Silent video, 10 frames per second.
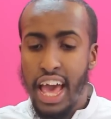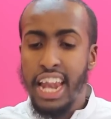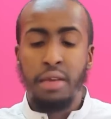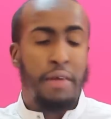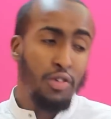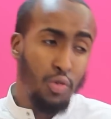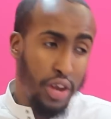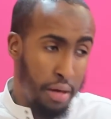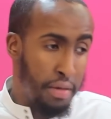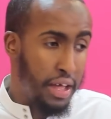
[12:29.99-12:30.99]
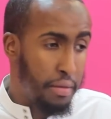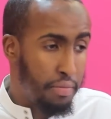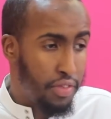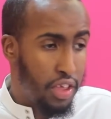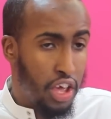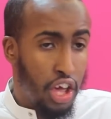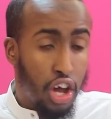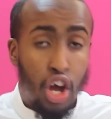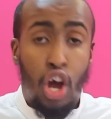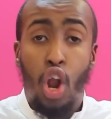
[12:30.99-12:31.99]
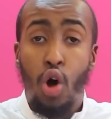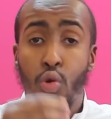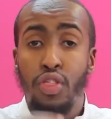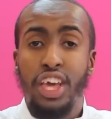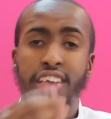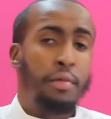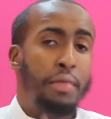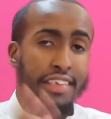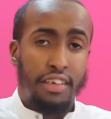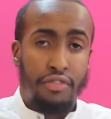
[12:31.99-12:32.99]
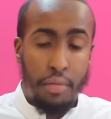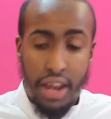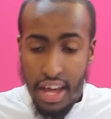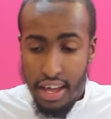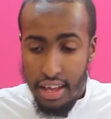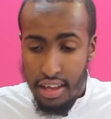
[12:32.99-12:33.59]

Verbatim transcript: al-libasul ni'mah. Clothing is a blessing from Allah.